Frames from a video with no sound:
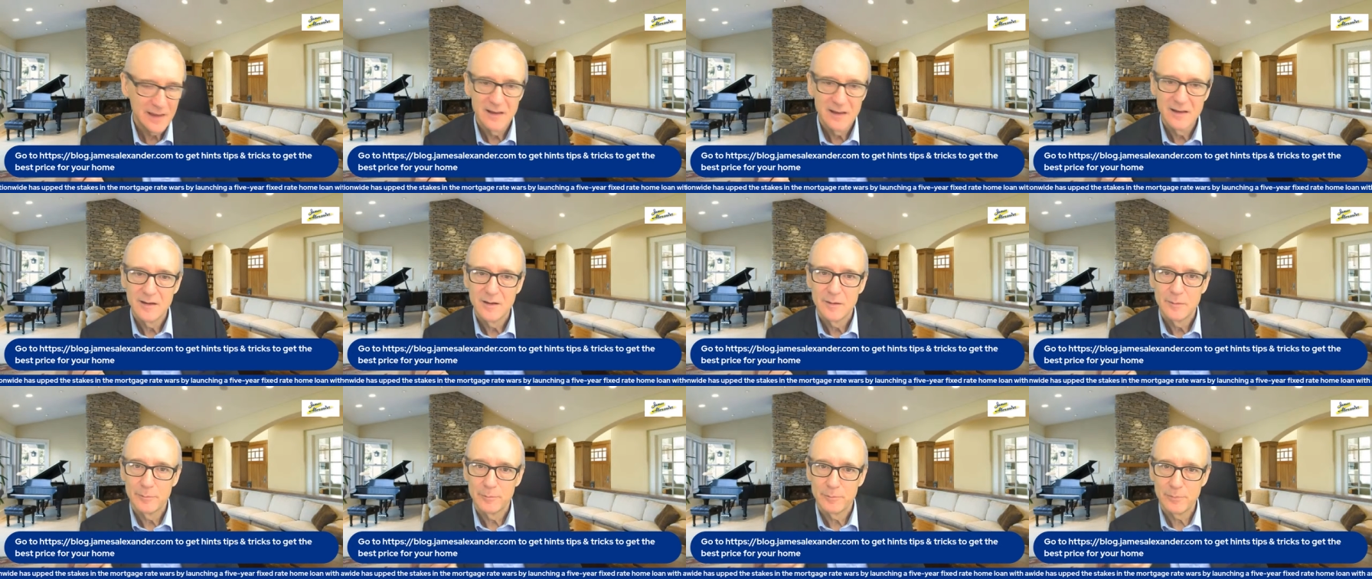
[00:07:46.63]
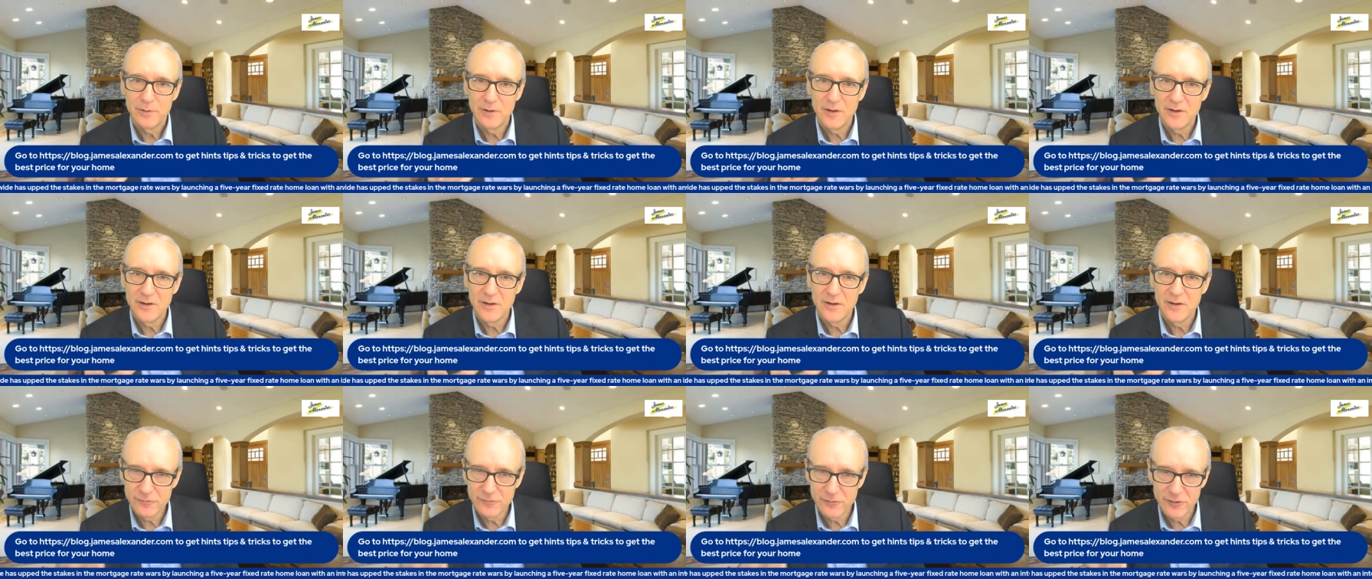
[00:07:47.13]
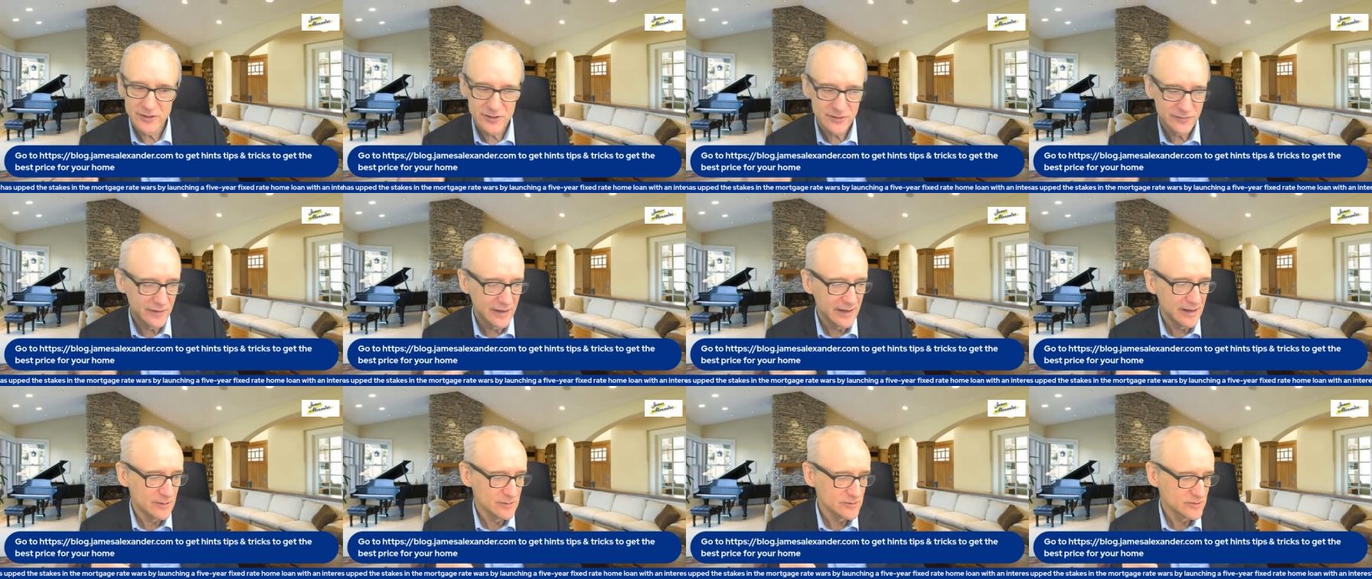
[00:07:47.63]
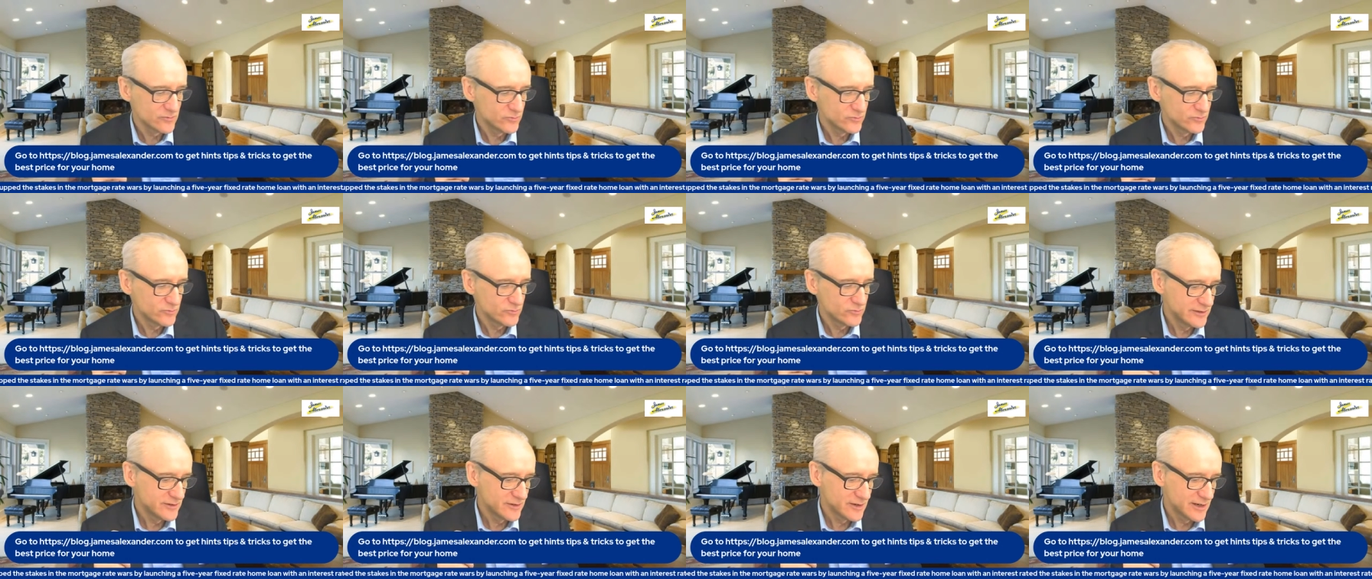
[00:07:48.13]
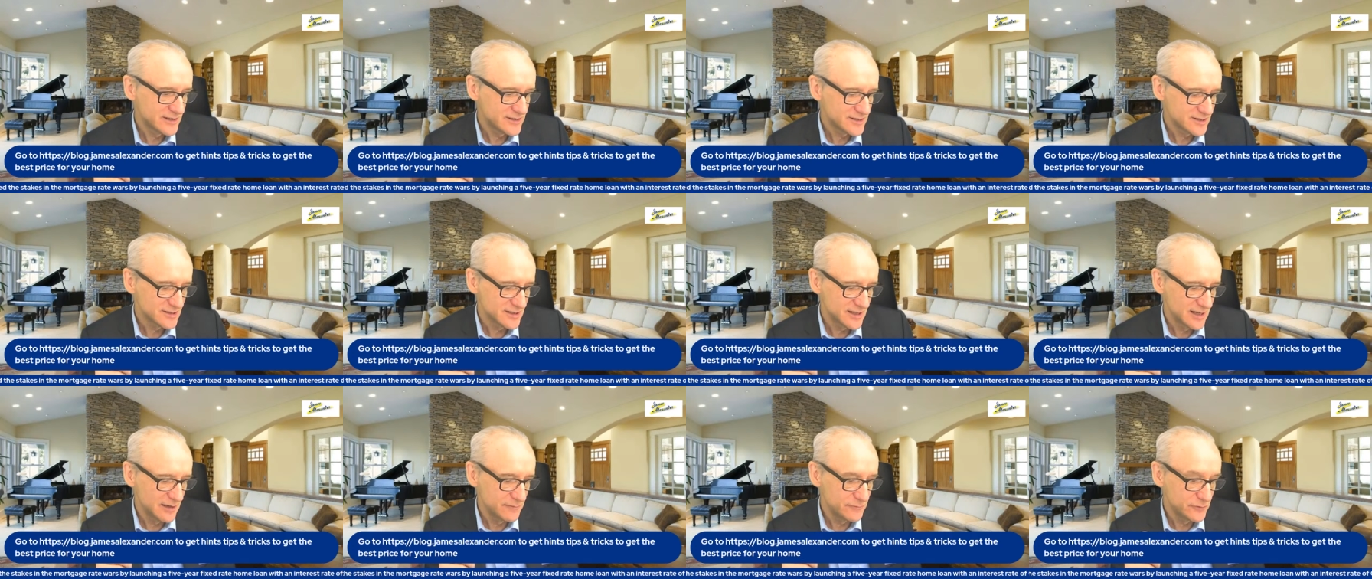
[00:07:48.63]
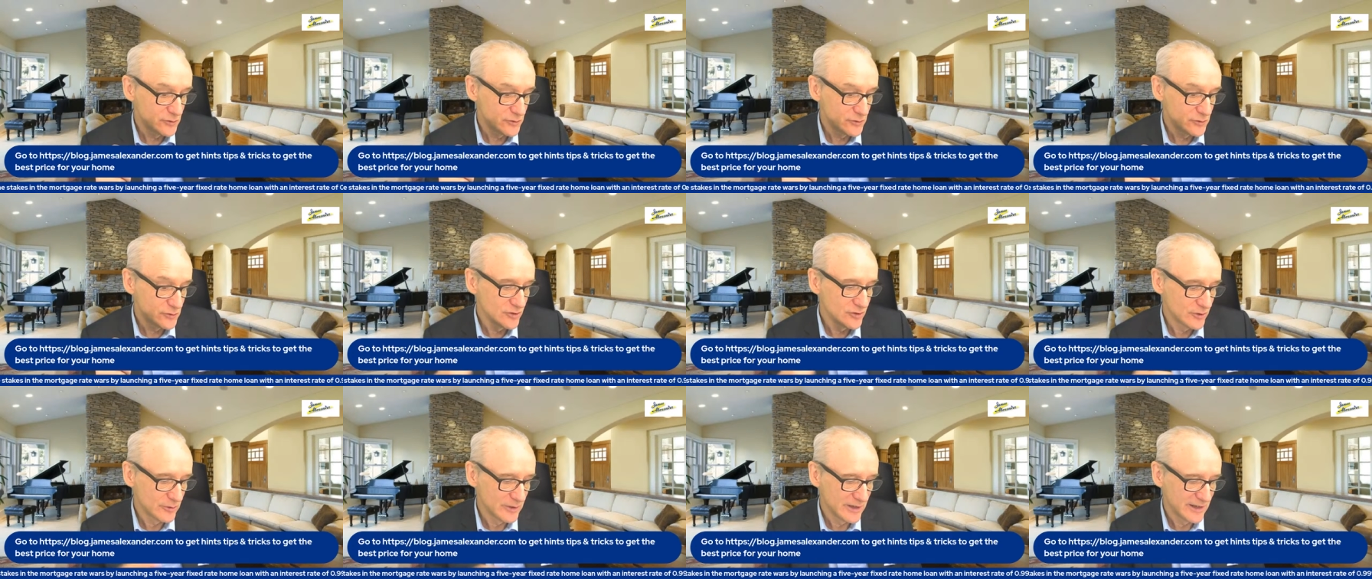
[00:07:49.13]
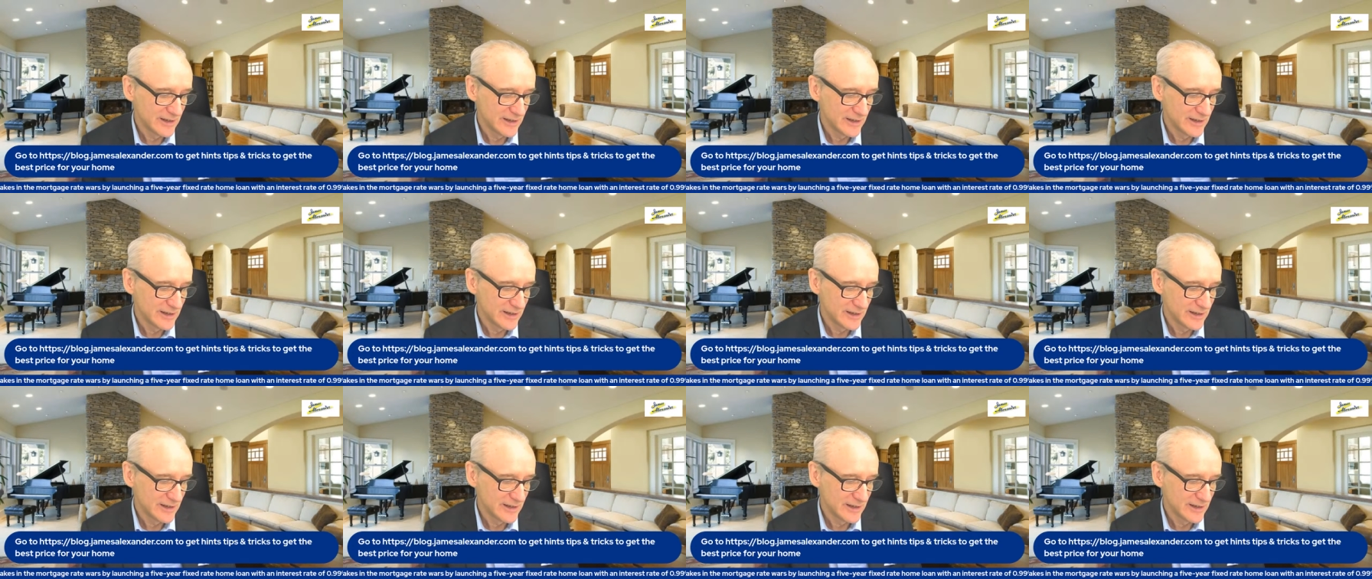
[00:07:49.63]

Plants and fresh flowers are really nice if you can do it.